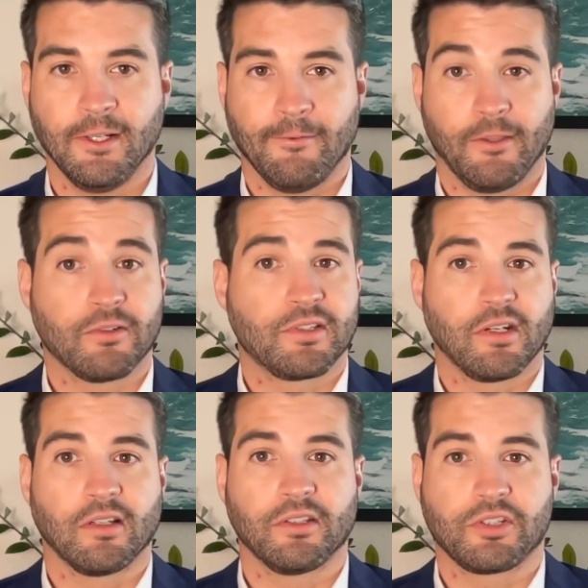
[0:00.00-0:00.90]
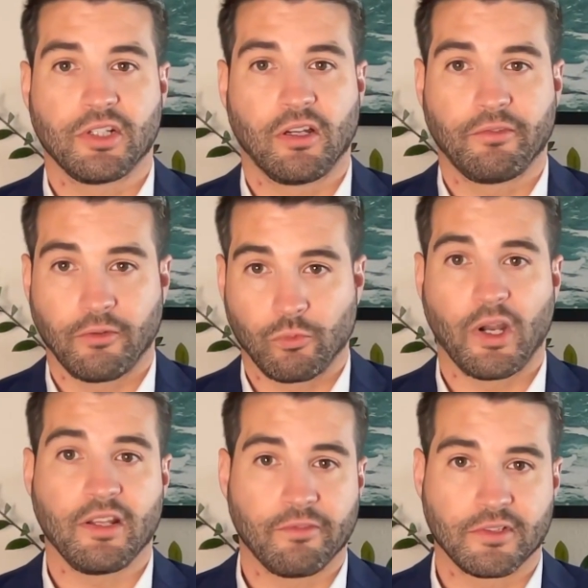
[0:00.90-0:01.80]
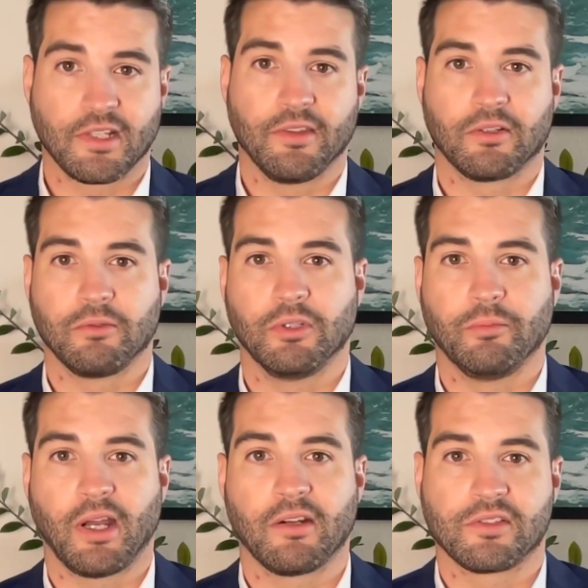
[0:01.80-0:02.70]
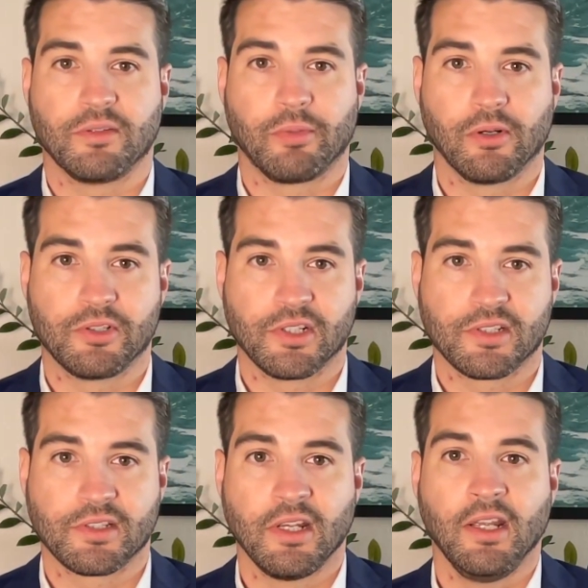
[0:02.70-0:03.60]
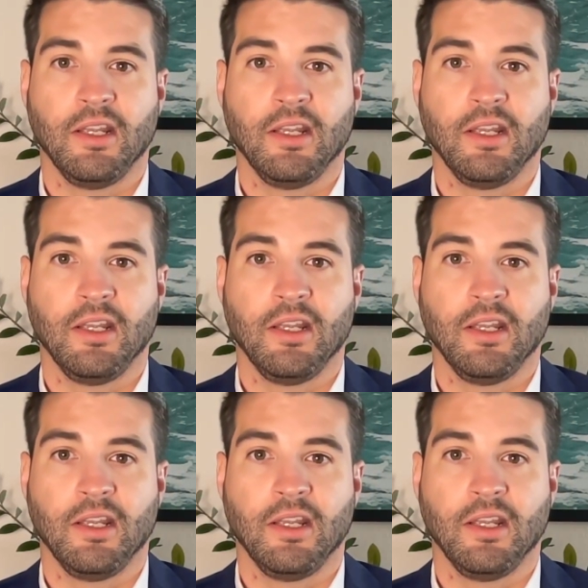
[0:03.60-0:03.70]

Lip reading: They're sitting on the shelf ready for 1031 buyers to purchase,